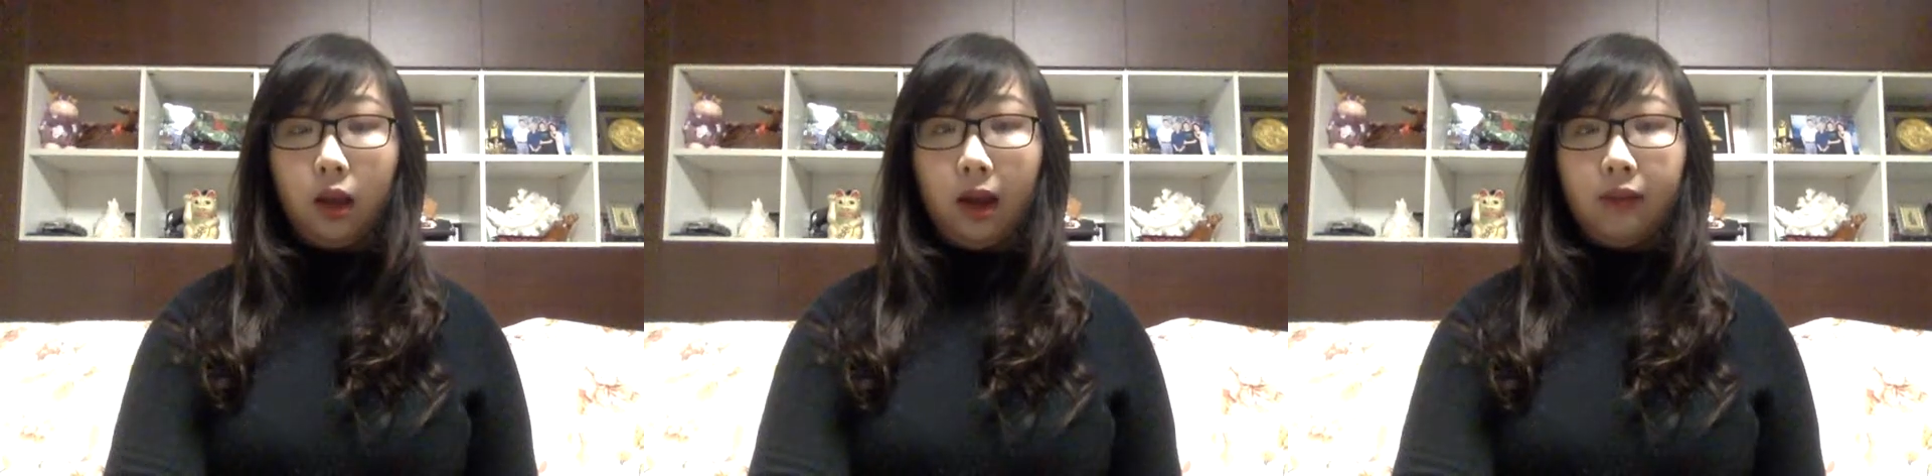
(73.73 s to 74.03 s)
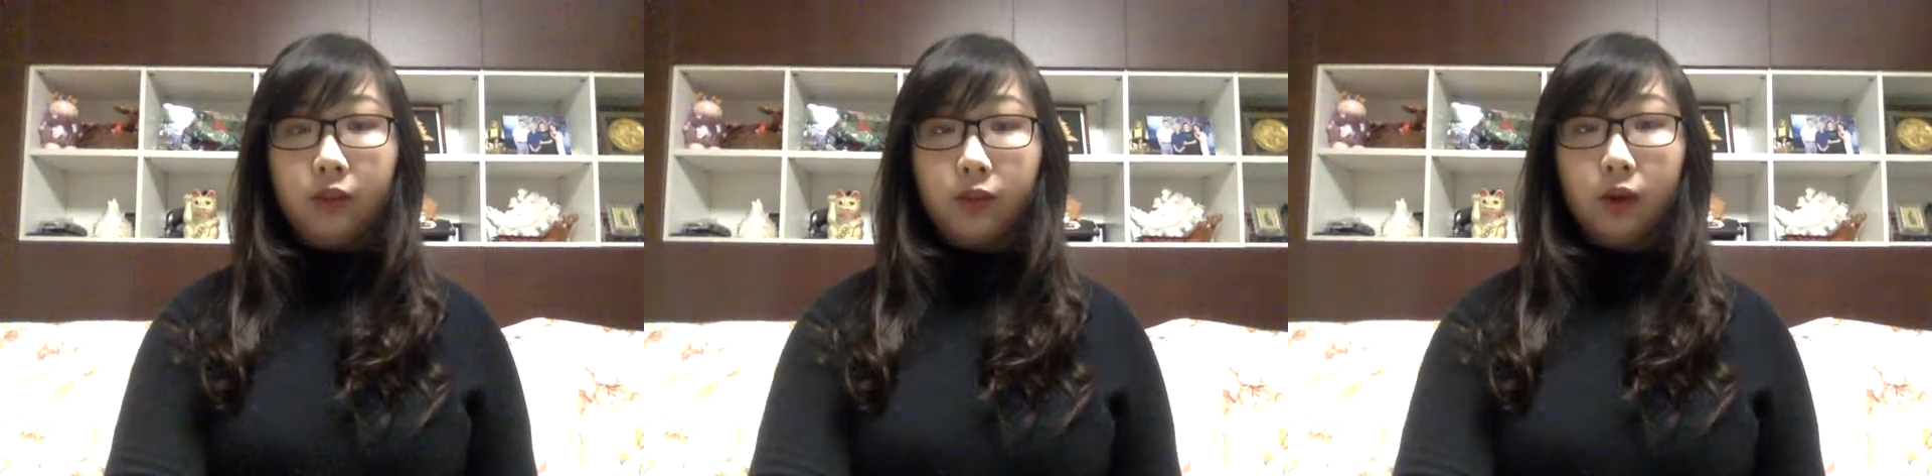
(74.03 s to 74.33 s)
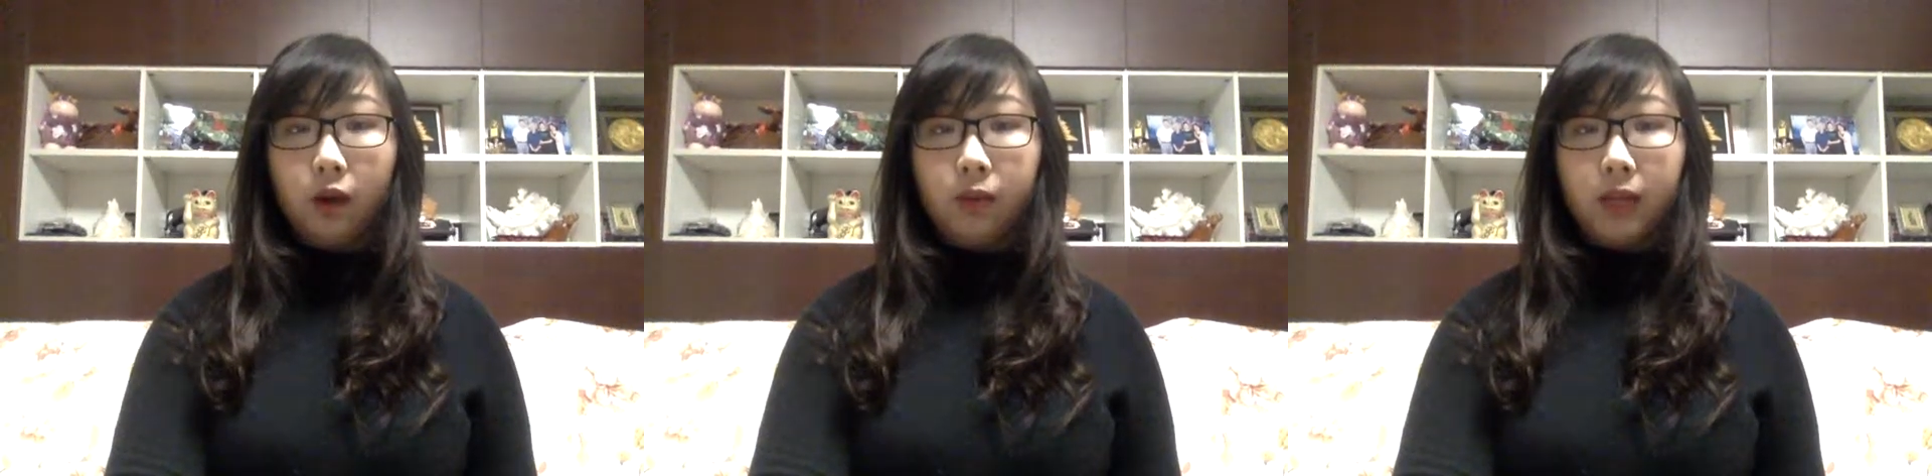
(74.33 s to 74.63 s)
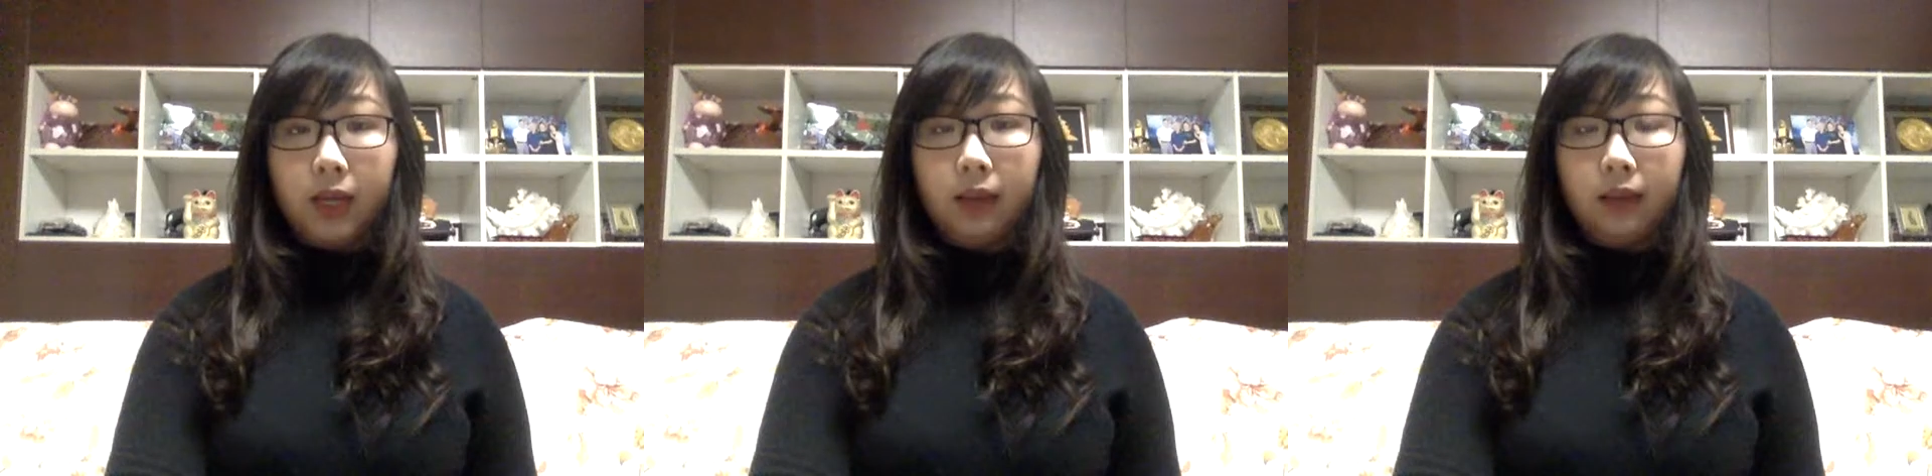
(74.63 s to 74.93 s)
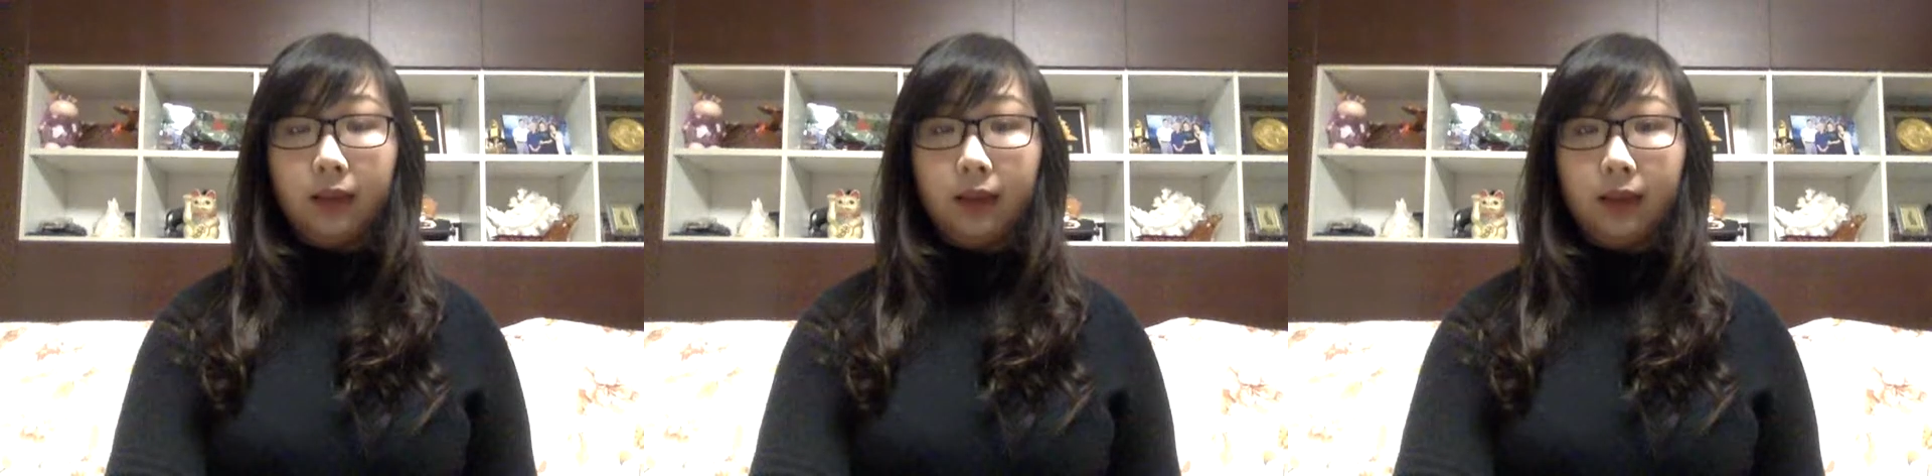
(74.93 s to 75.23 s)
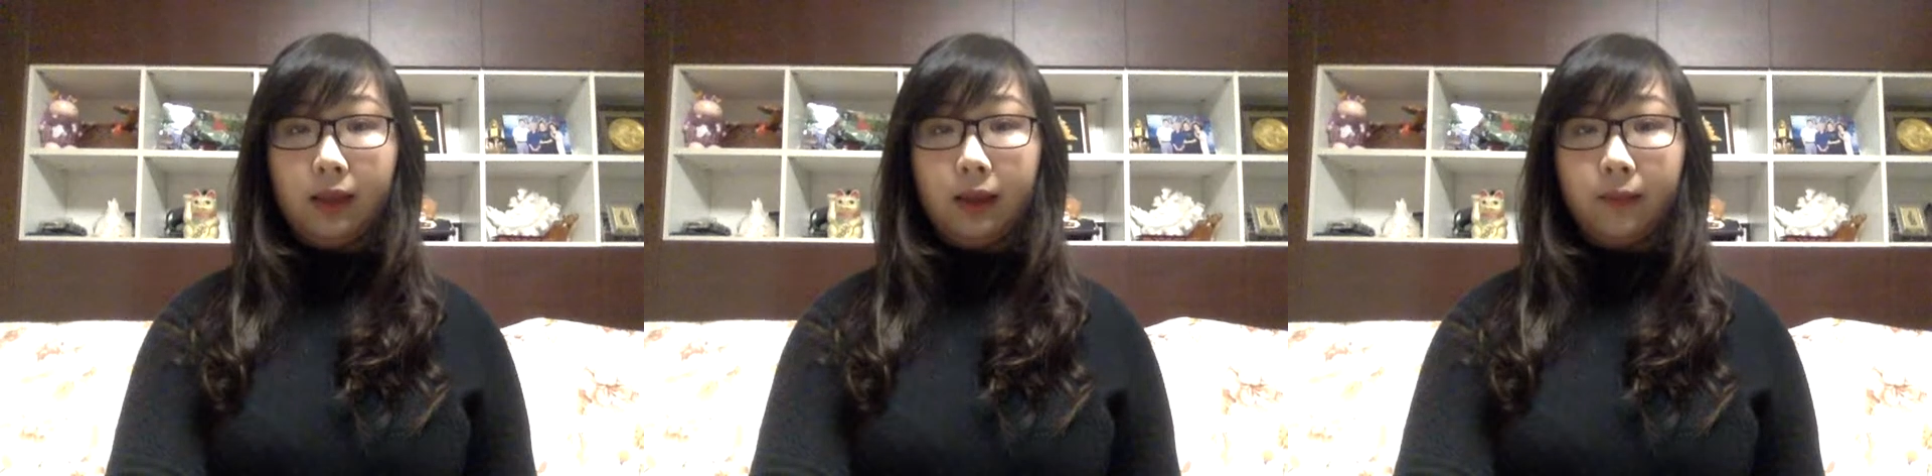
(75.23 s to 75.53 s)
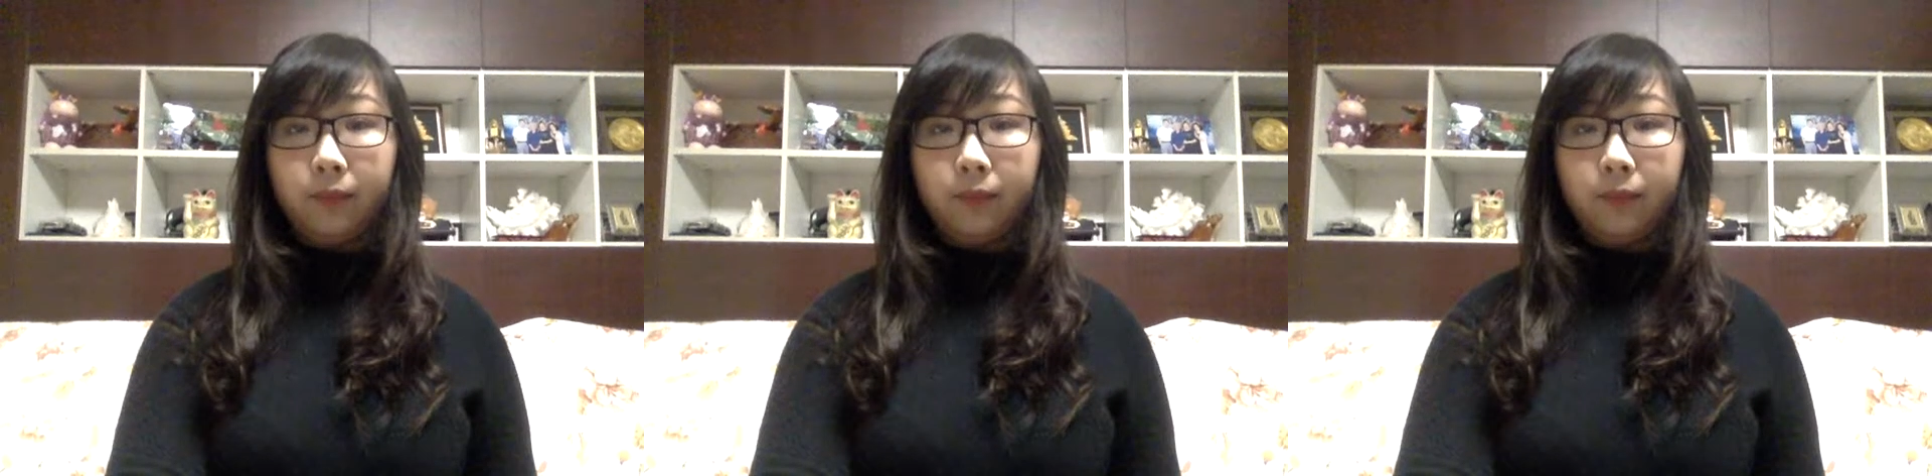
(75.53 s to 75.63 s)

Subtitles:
After obtaining the data,